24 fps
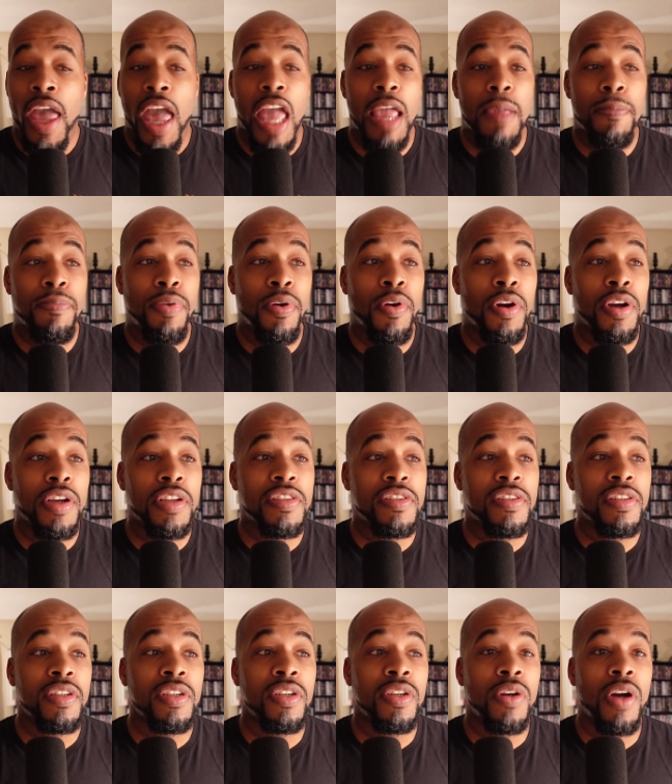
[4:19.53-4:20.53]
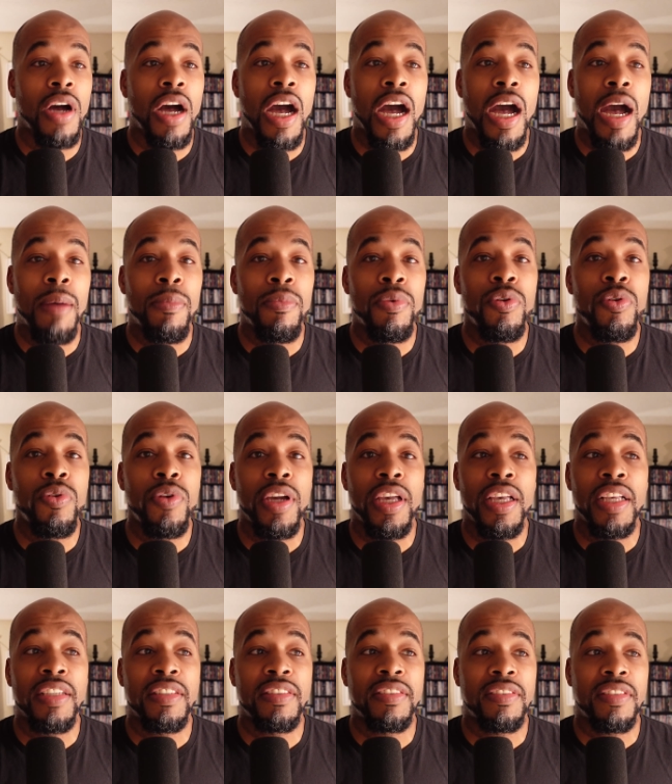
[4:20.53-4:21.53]
a person um, who
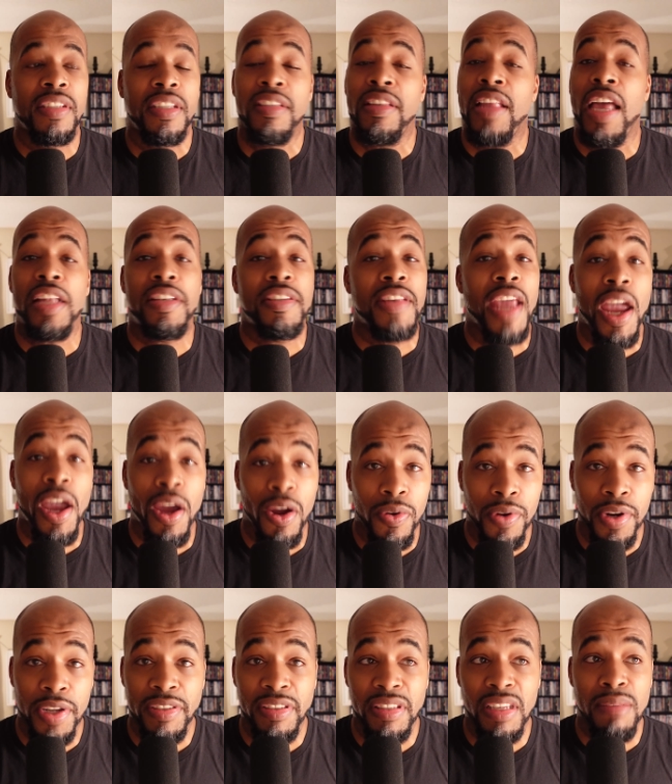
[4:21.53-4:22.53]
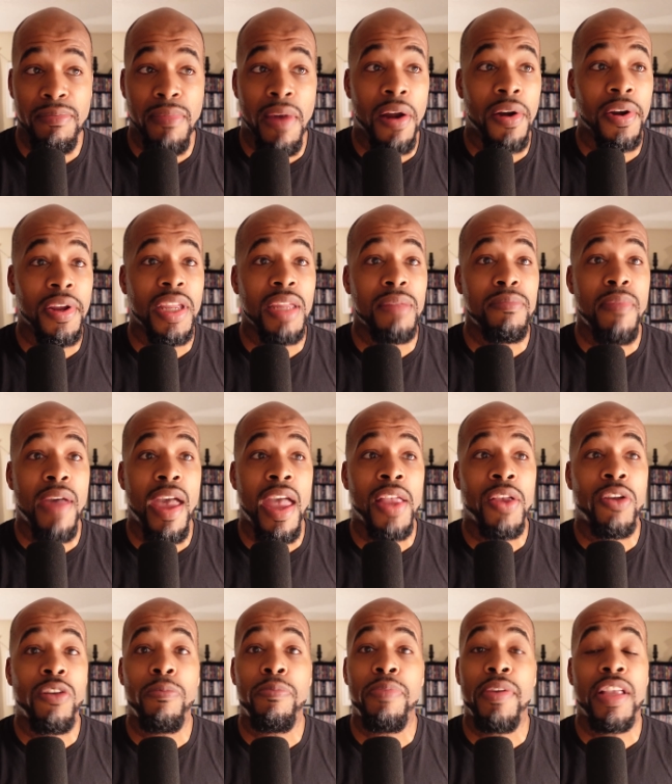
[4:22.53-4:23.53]
is a, a, terrorist. An American
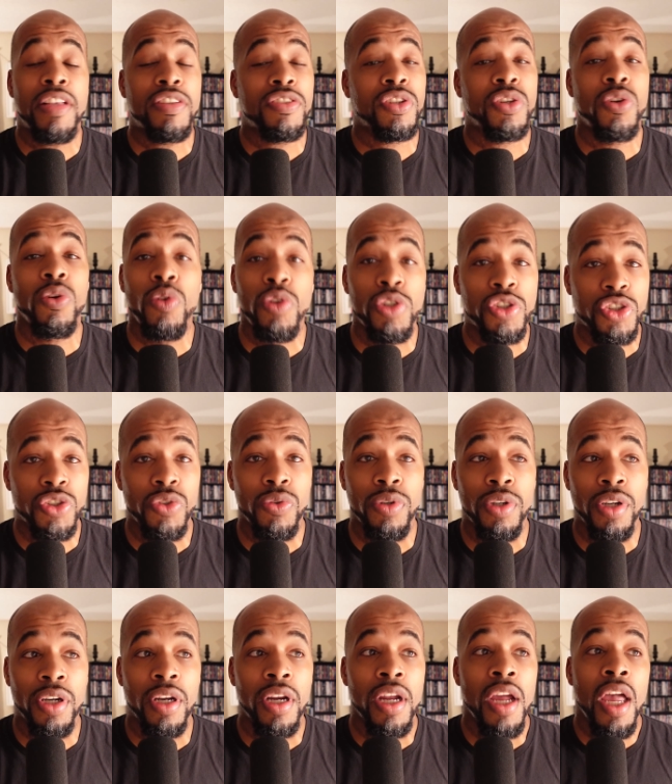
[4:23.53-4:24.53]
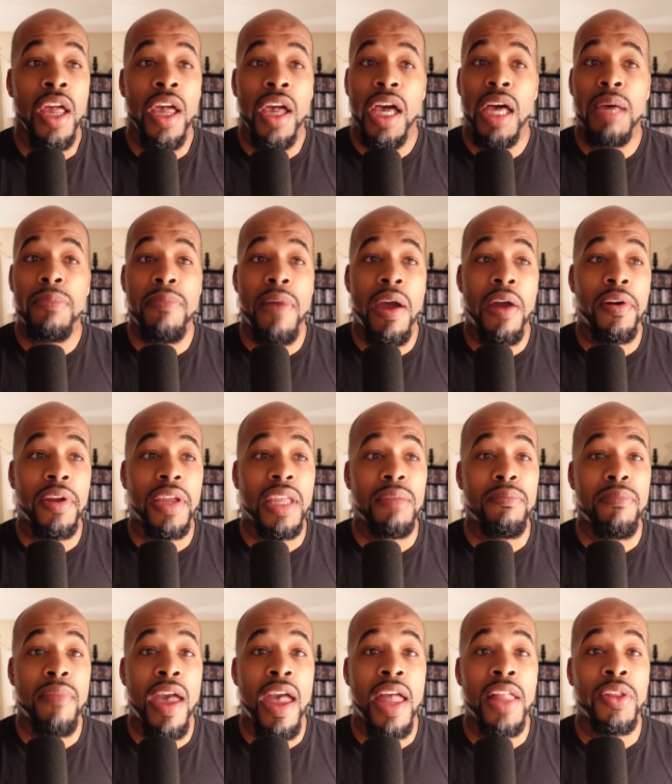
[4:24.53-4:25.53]
man could be a school shooter.
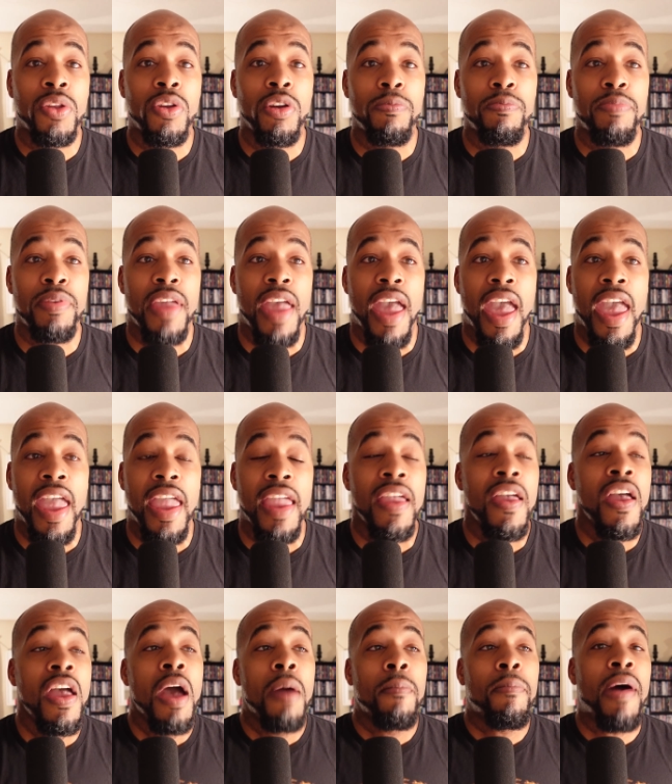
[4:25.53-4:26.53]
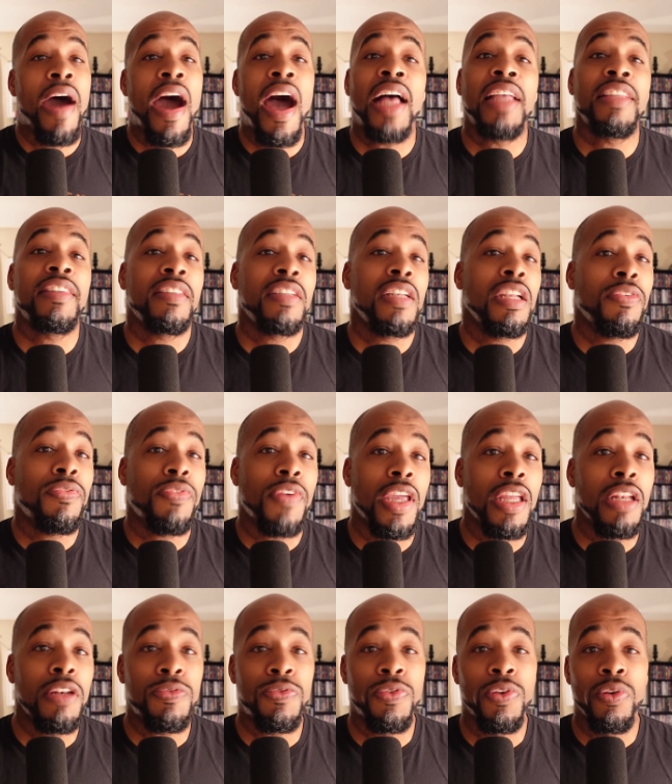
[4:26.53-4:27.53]
American man could be a positive
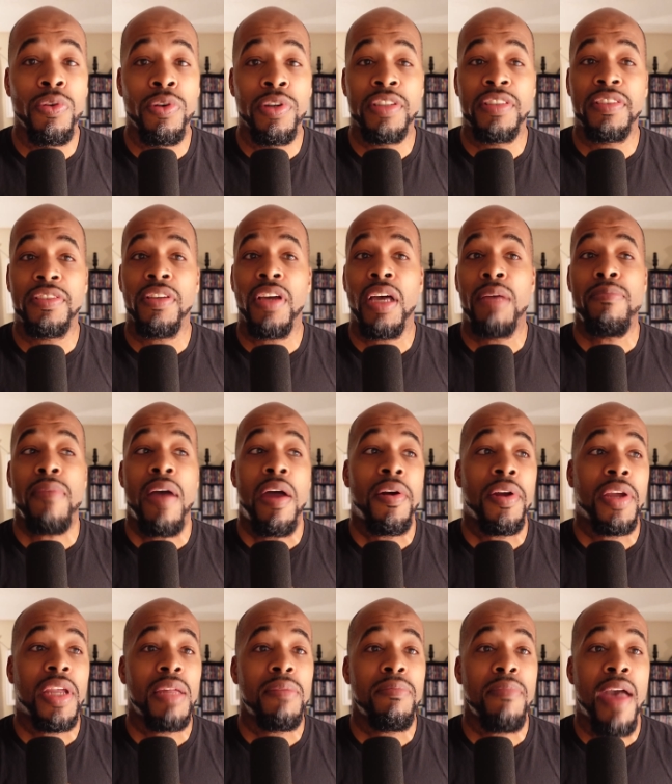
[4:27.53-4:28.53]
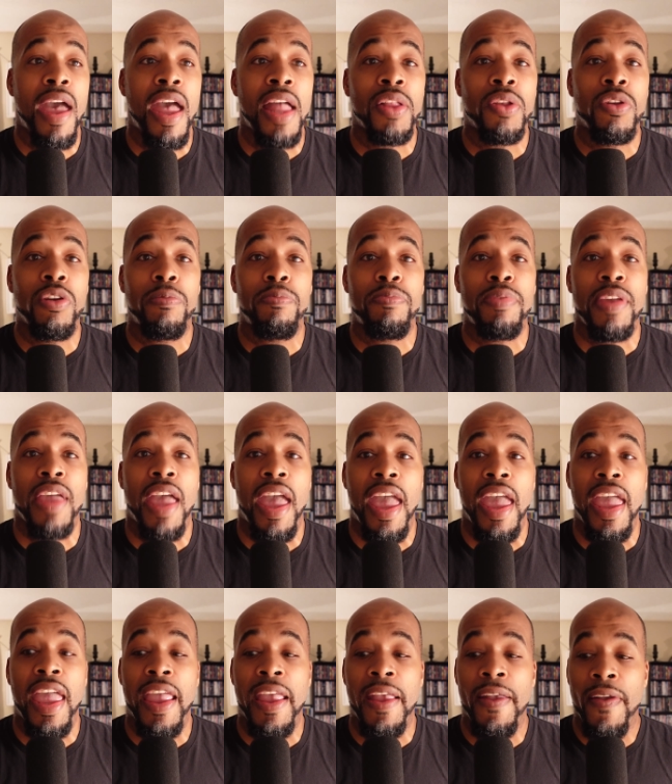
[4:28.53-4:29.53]
influencer. American man could be
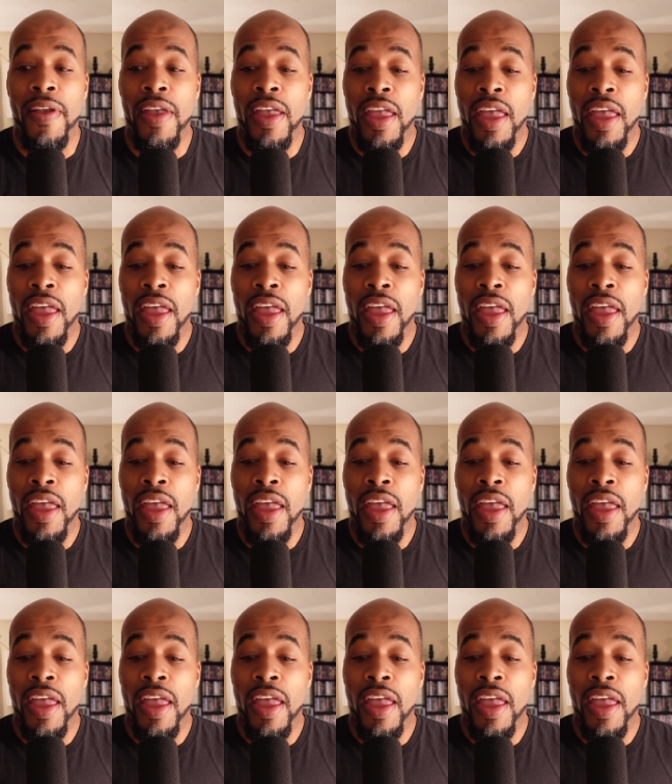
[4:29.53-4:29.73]
a,